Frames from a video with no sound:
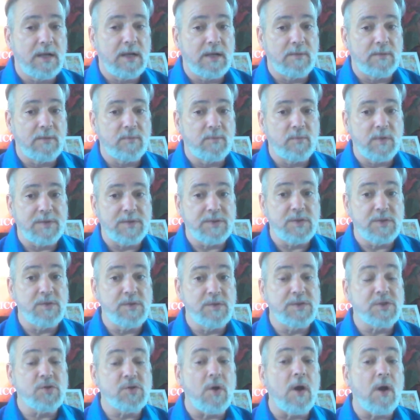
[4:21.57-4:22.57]
with too
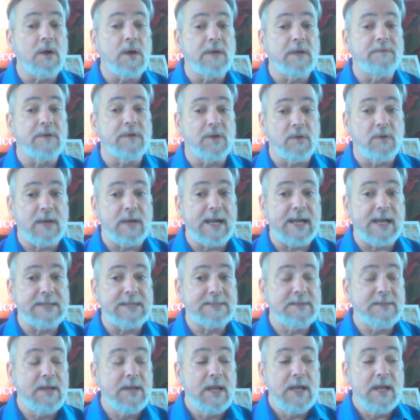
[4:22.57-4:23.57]
strong of a
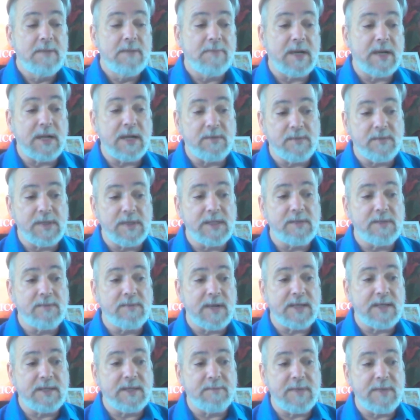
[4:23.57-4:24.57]
grasp. But I really
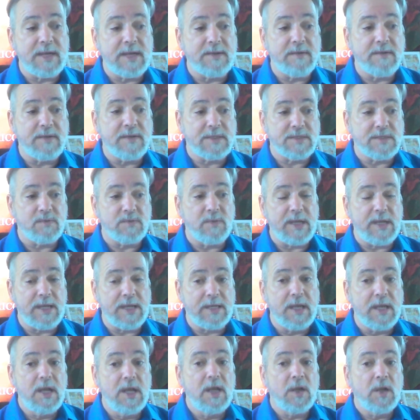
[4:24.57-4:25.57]
recommend this
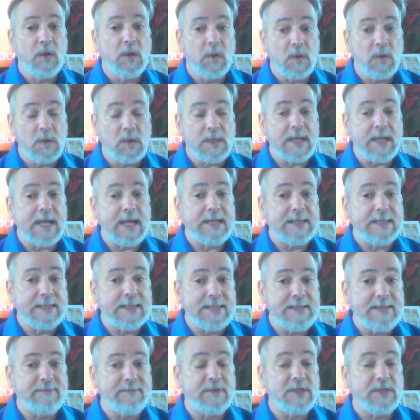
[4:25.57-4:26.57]
week, look at
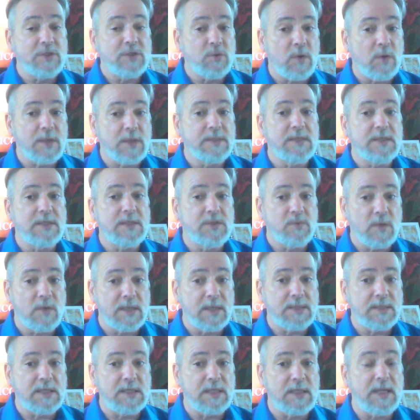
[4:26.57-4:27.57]
leaving
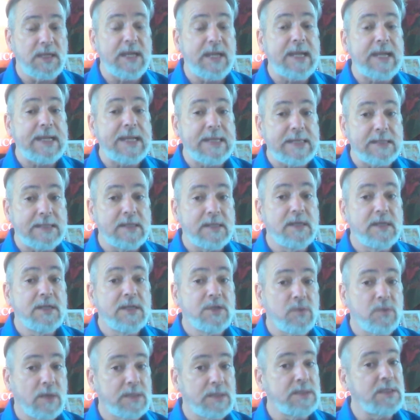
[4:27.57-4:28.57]
2020 in
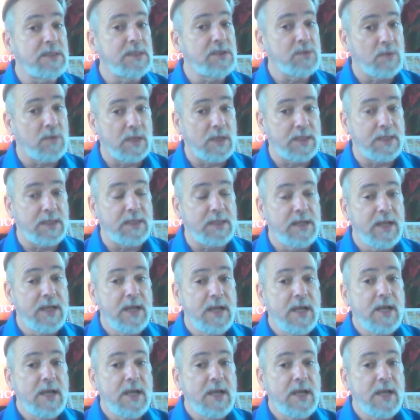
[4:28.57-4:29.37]
2020.